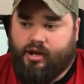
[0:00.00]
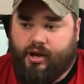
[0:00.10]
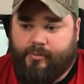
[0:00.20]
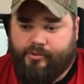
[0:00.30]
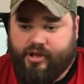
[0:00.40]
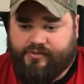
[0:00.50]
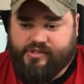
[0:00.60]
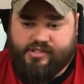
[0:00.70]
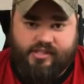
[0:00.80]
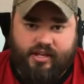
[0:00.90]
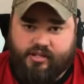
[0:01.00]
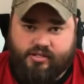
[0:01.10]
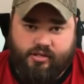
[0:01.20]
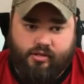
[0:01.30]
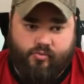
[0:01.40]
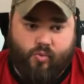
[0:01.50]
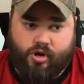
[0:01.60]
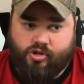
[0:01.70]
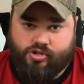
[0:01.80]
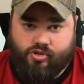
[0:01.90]
You have to stick to
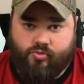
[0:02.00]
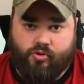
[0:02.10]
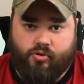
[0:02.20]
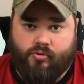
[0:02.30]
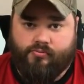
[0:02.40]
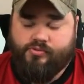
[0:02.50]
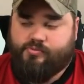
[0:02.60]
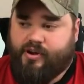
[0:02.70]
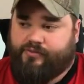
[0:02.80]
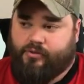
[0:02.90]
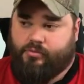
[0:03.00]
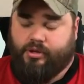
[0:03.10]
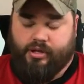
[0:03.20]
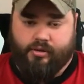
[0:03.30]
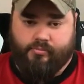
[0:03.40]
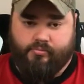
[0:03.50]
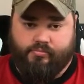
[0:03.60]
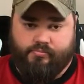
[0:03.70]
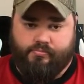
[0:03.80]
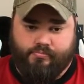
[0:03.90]
1 or 2 rooms, preferably a
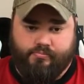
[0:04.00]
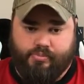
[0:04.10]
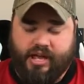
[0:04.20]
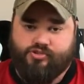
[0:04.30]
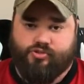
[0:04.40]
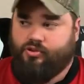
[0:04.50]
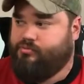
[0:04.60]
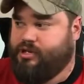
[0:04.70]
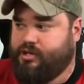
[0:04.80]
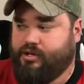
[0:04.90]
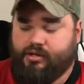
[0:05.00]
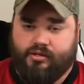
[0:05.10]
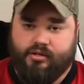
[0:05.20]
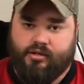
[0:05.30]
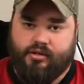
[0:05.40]
bedroom and a